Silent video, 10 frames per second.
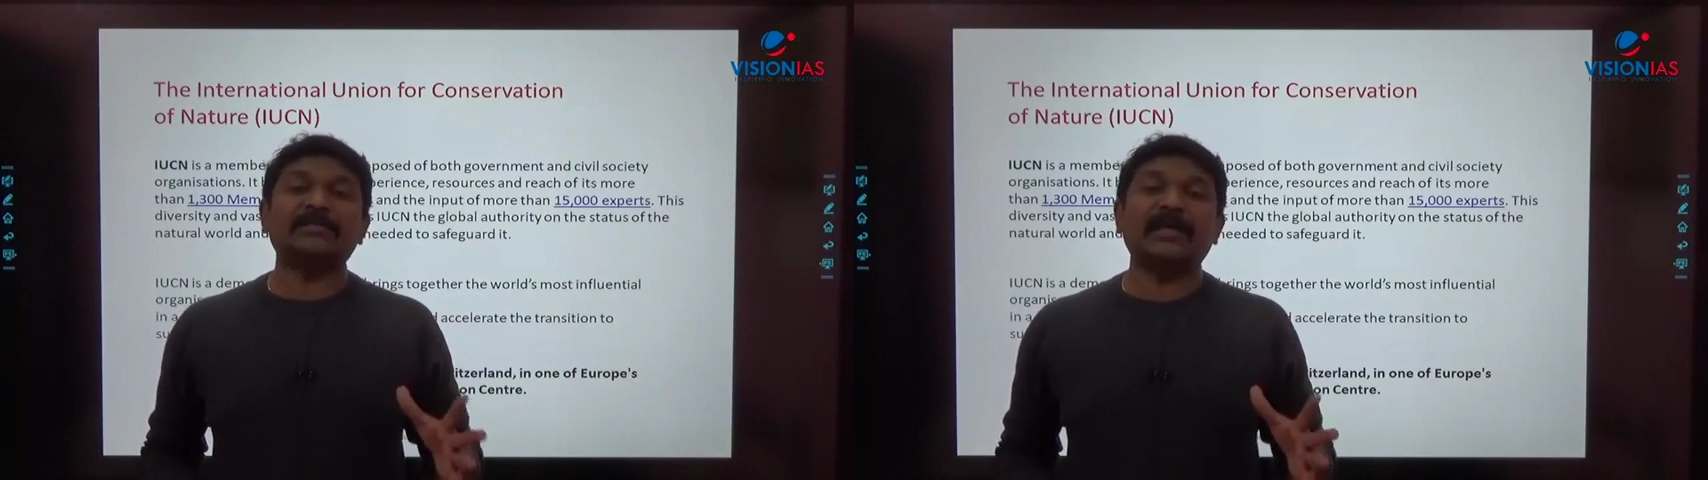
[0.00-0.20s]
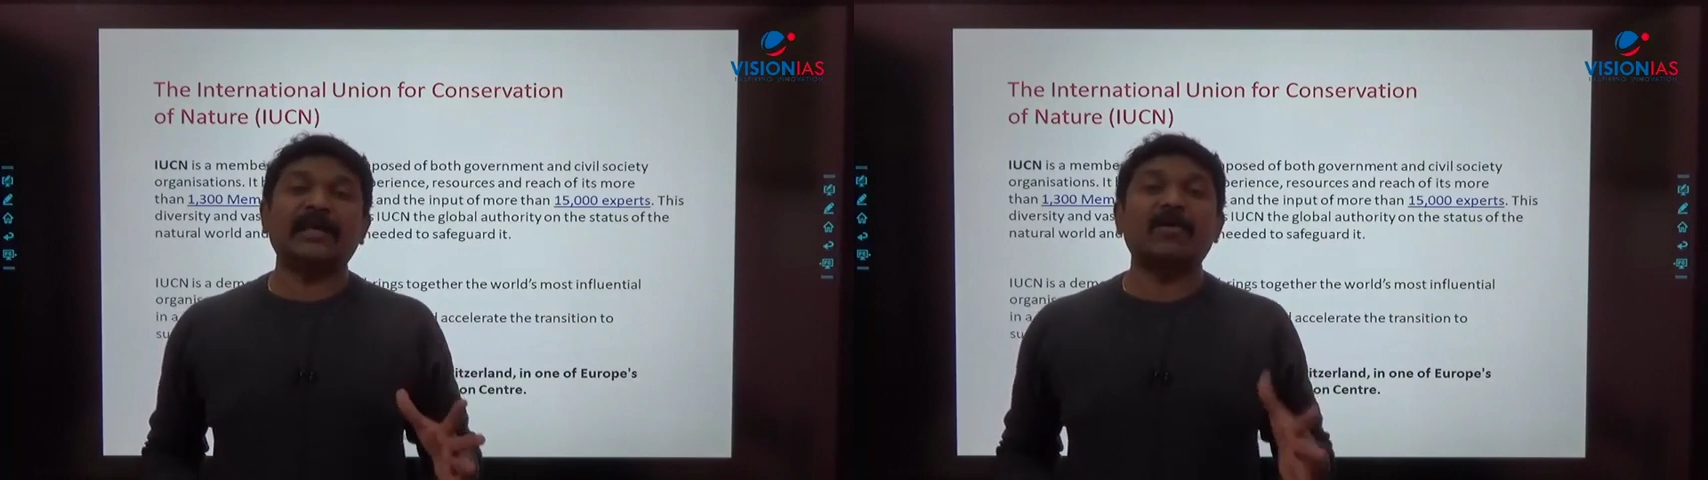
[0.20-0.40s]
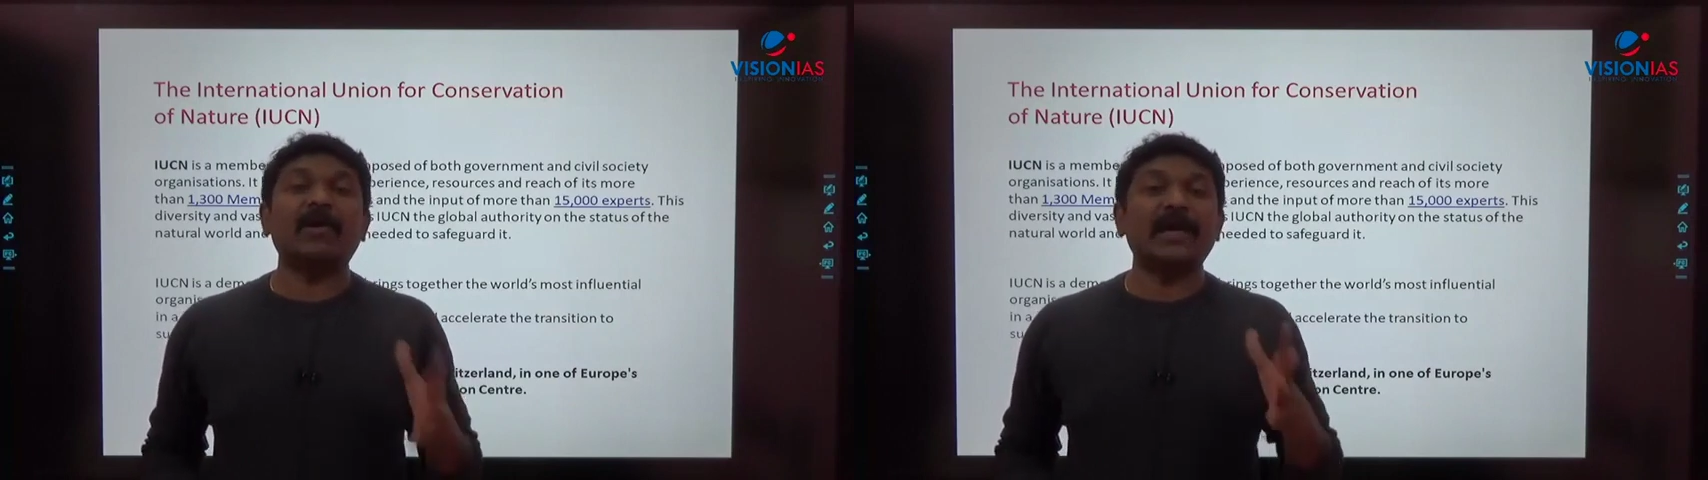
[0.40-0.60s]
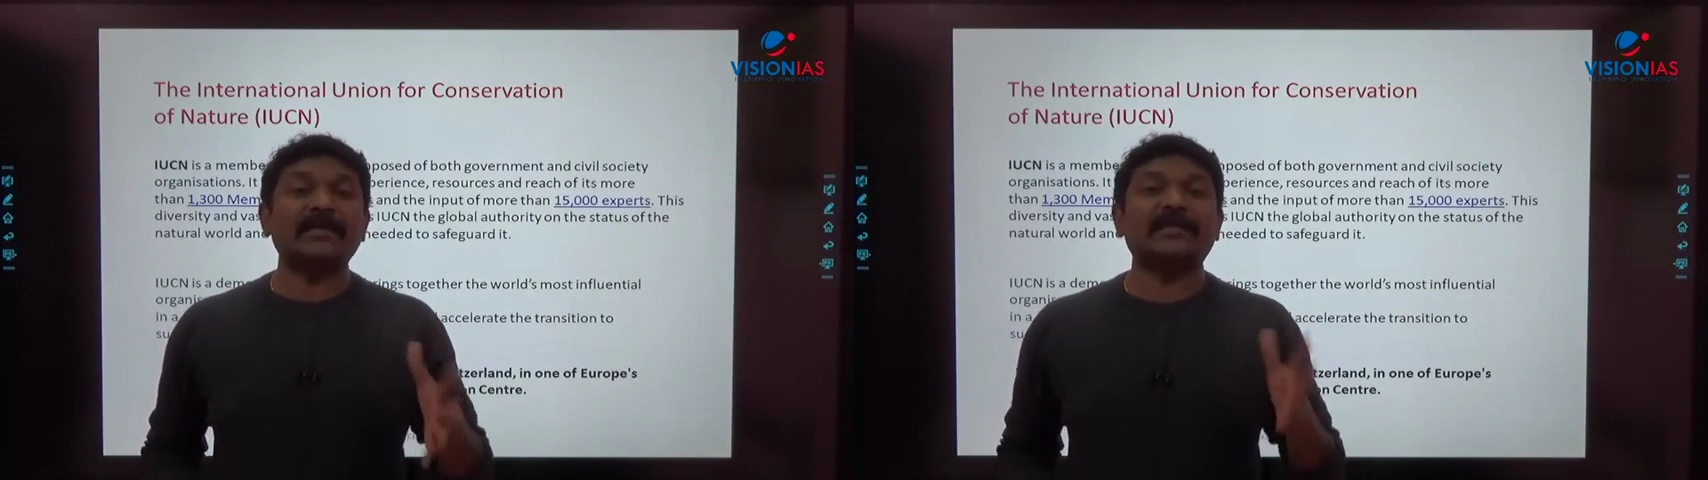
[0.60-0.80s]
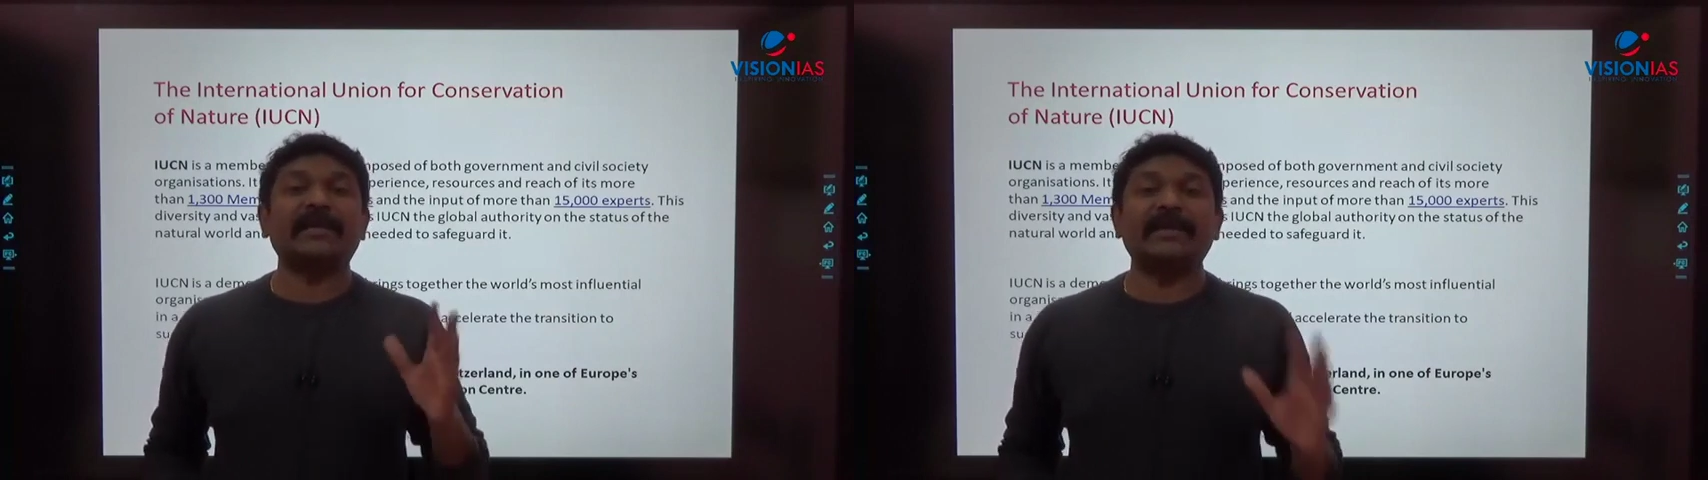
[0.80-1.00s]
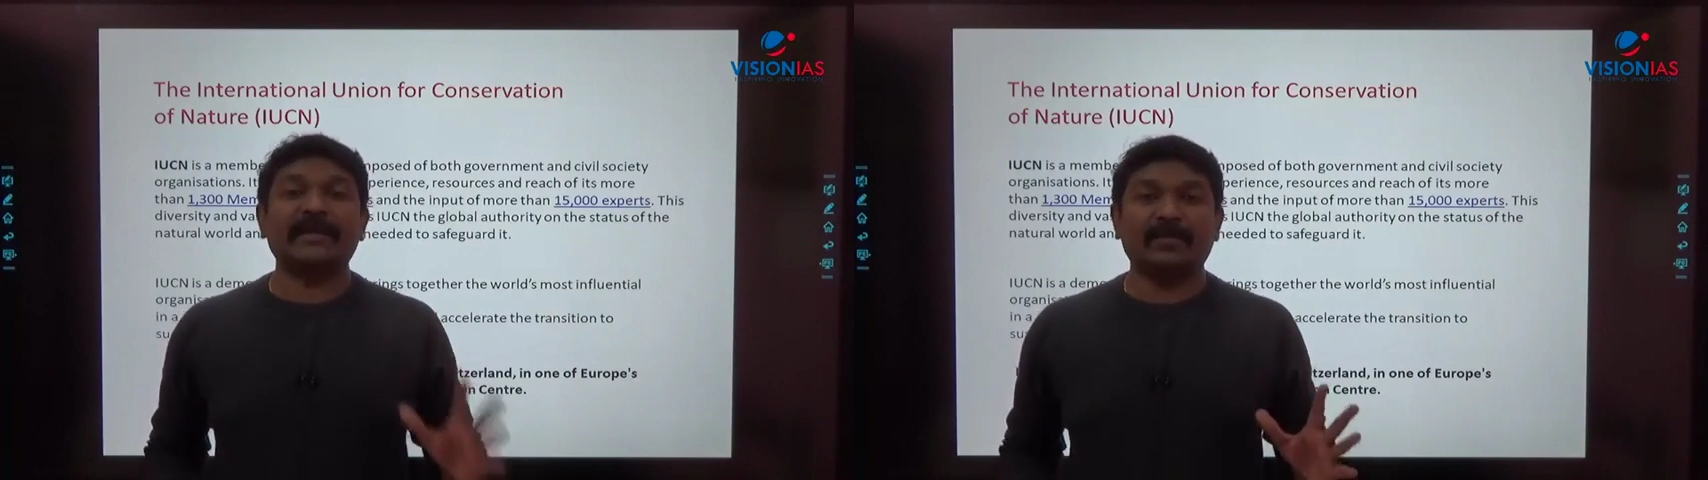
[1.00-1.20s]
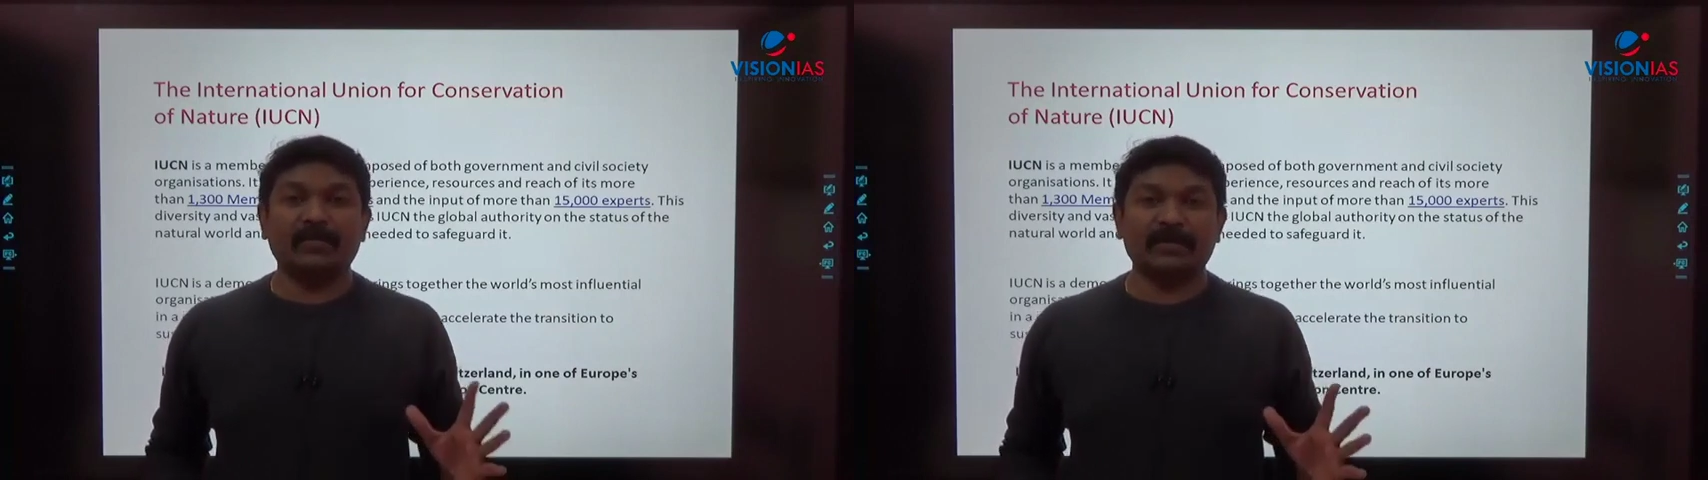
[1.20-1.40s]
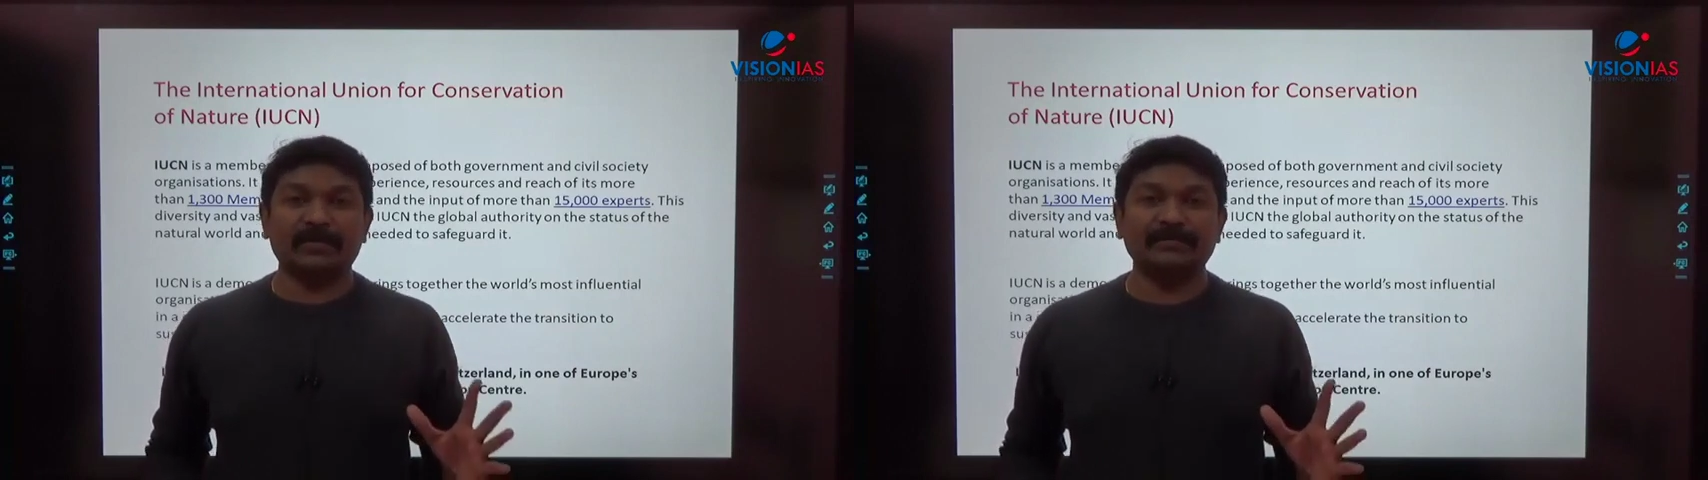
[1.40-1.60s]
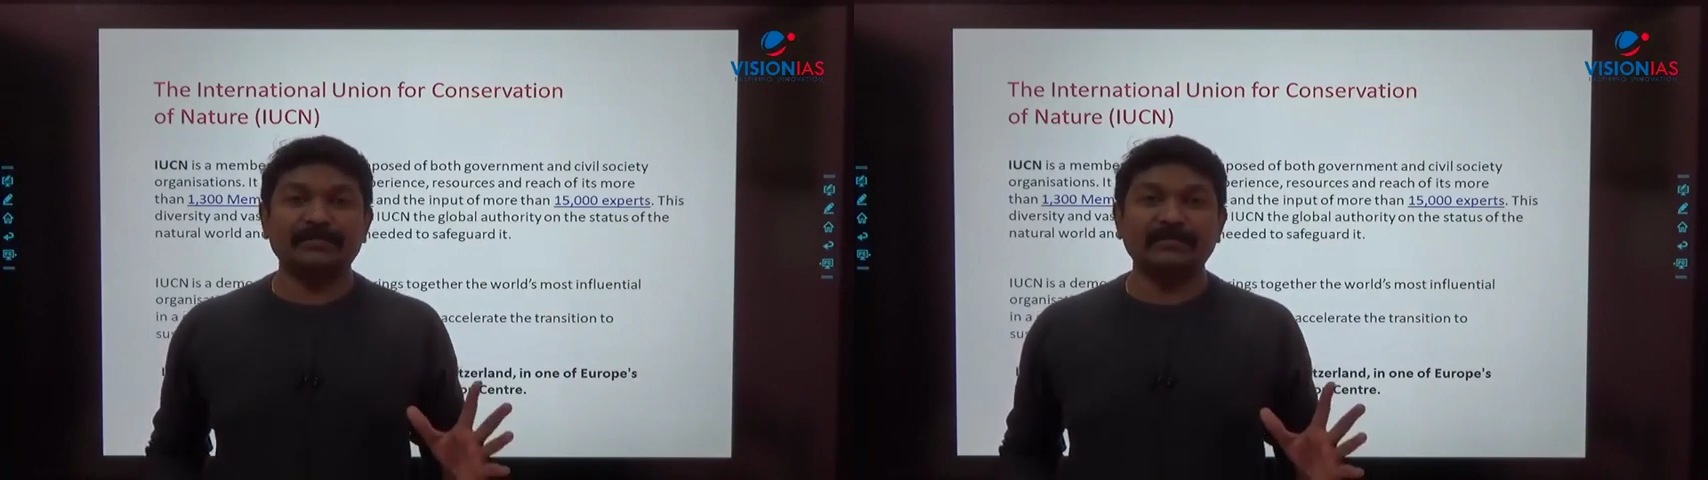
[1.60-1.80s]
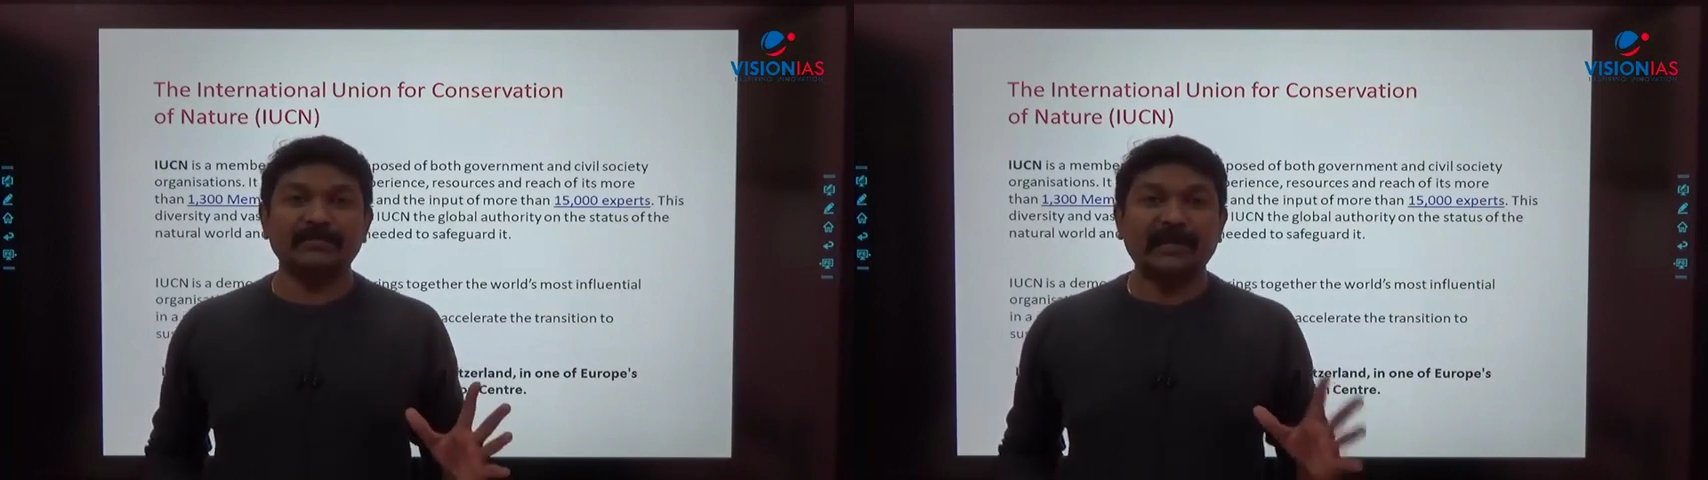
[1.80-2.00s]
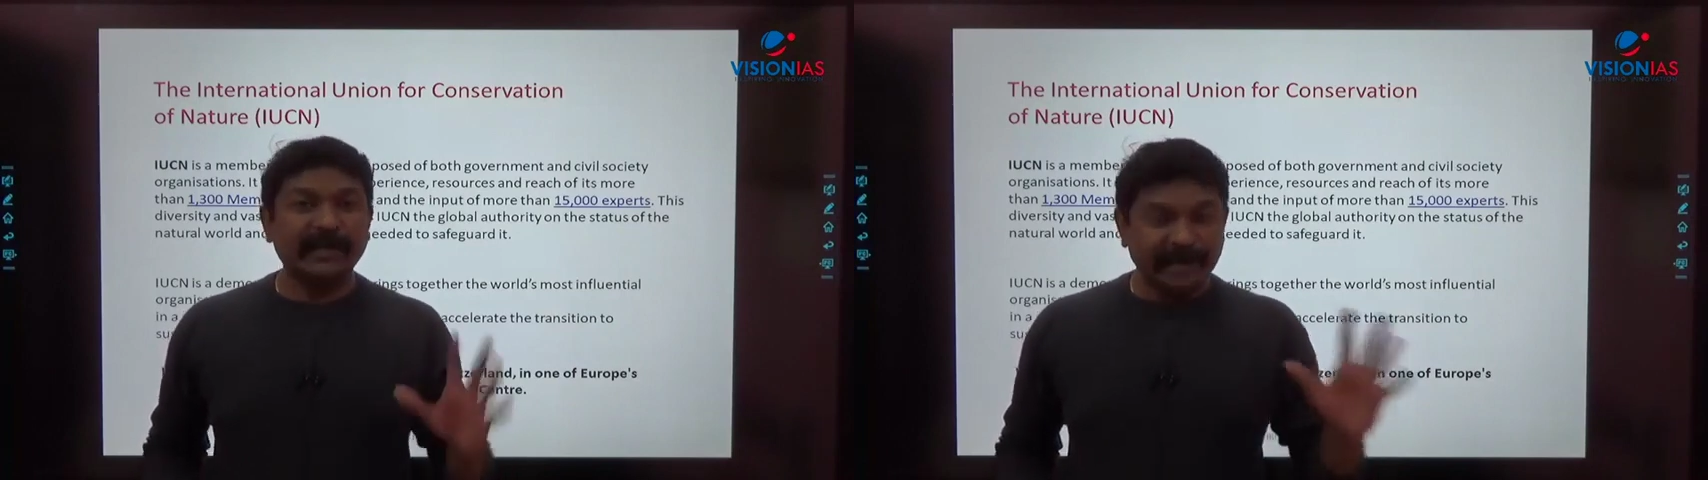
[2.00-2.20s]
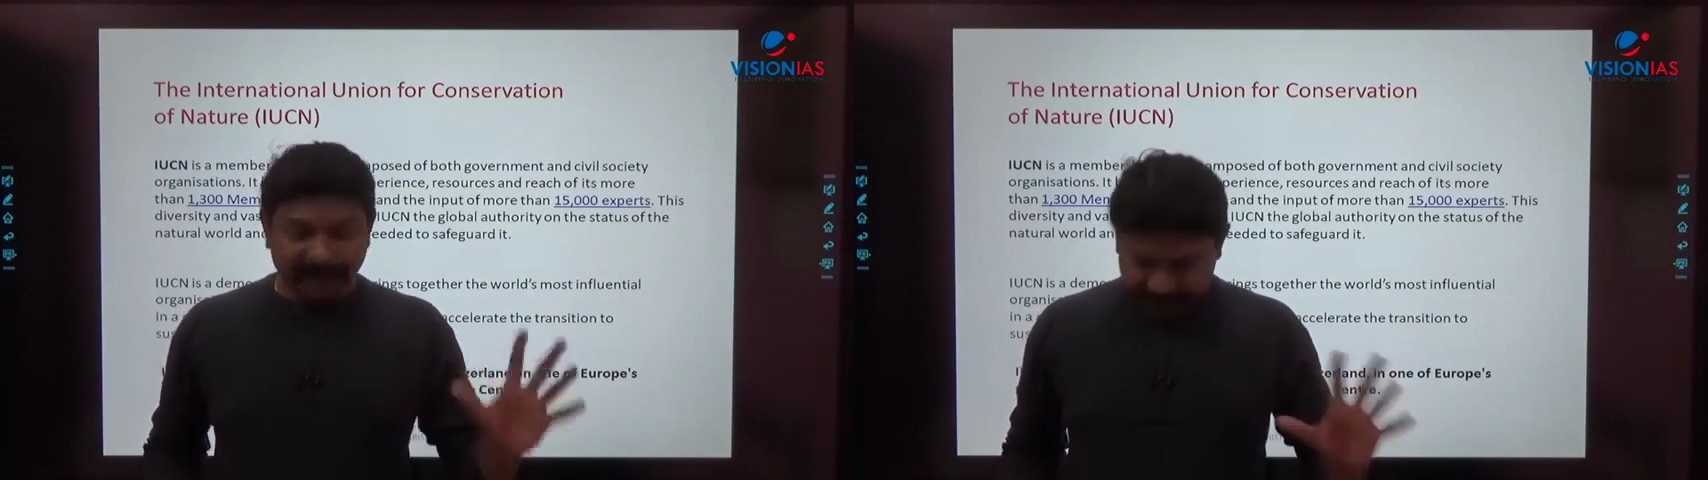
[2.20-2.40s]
there called as Green Data Book. Clear?